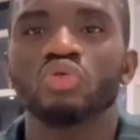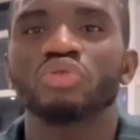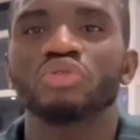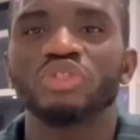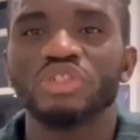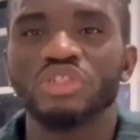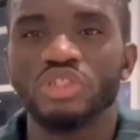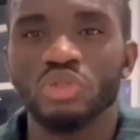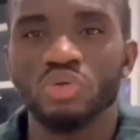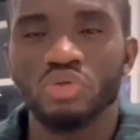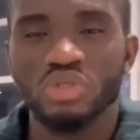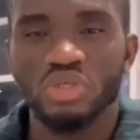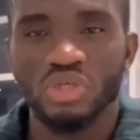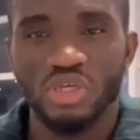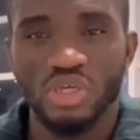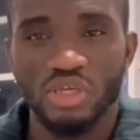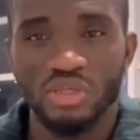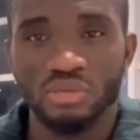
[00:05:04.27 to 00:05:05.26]
reduce
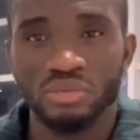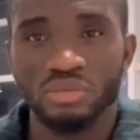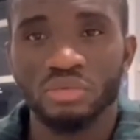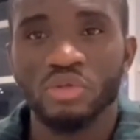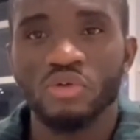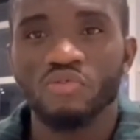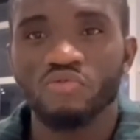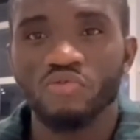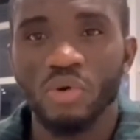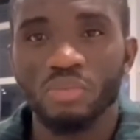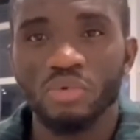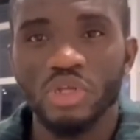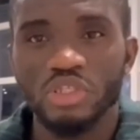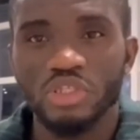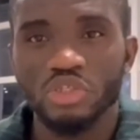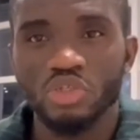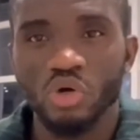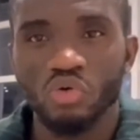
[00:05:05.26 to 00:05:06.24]
in
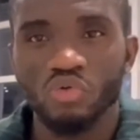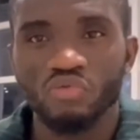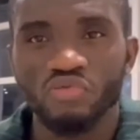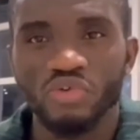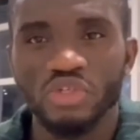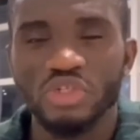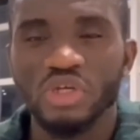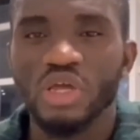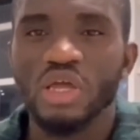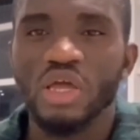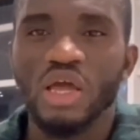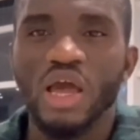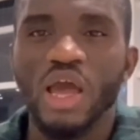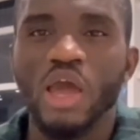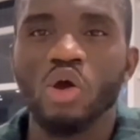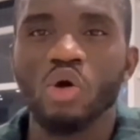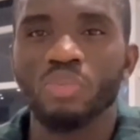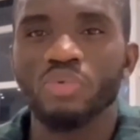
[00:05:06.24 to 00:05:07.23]
formulating your own feed.
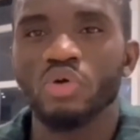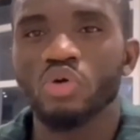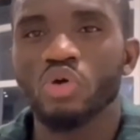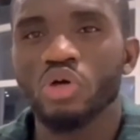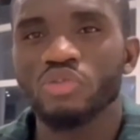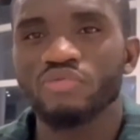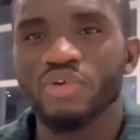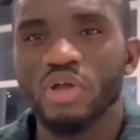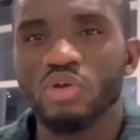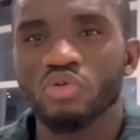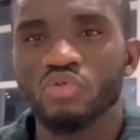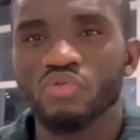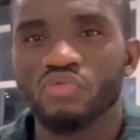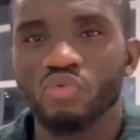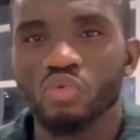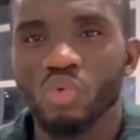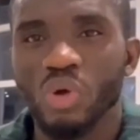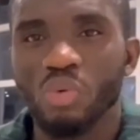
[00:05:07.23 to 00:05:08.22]
I hope you got value
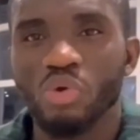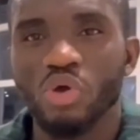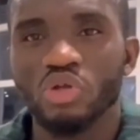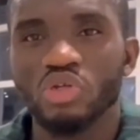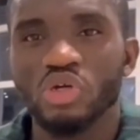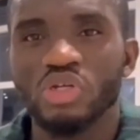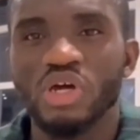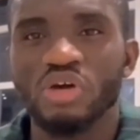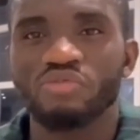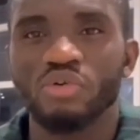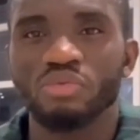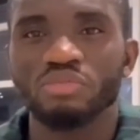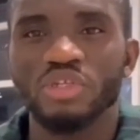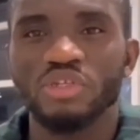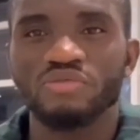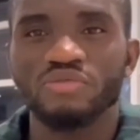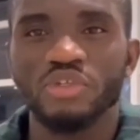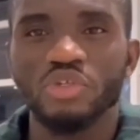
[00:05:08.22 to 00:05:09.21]
one way or the other from
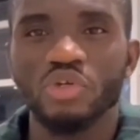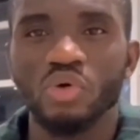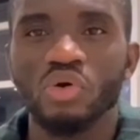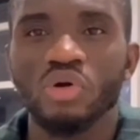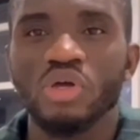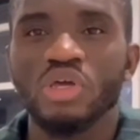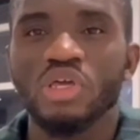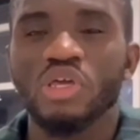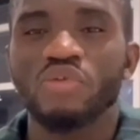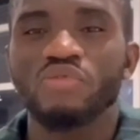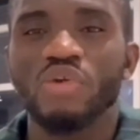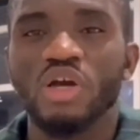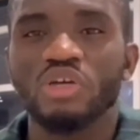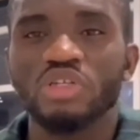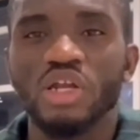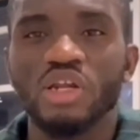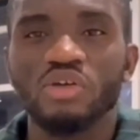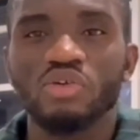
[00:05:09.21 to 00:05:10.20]
this video. If you
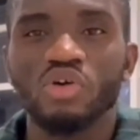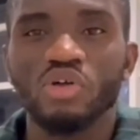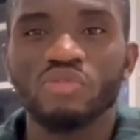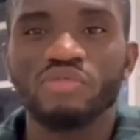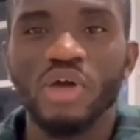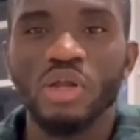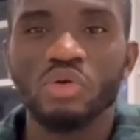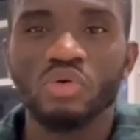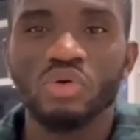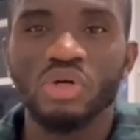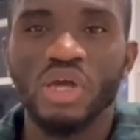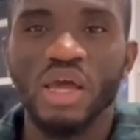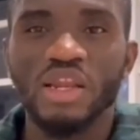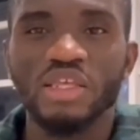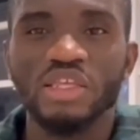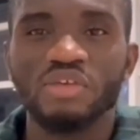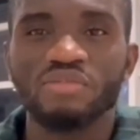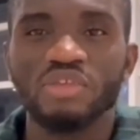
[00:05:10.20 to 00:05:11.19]
actually got value,
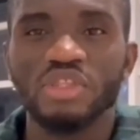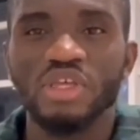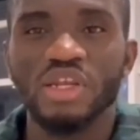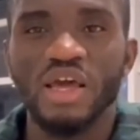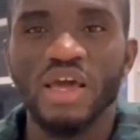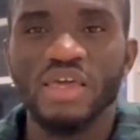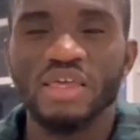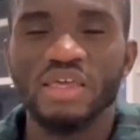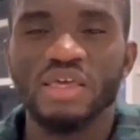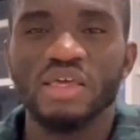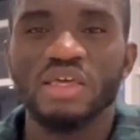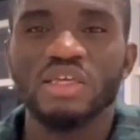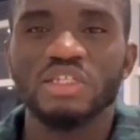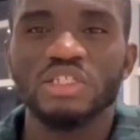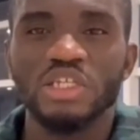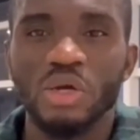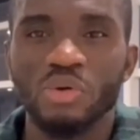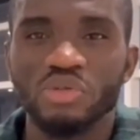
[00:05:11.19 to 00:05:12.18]
kindly give it a like,
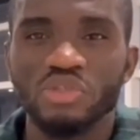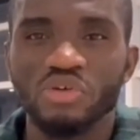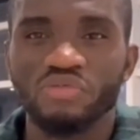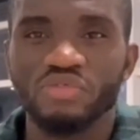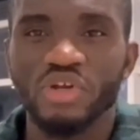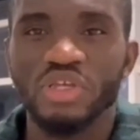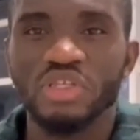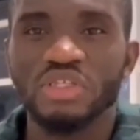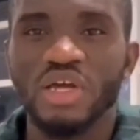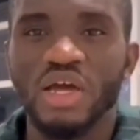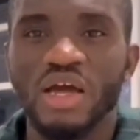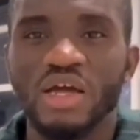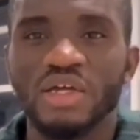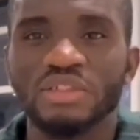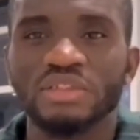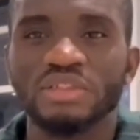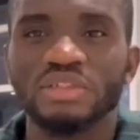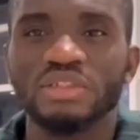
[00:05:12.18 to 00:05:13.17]
share with your friends, and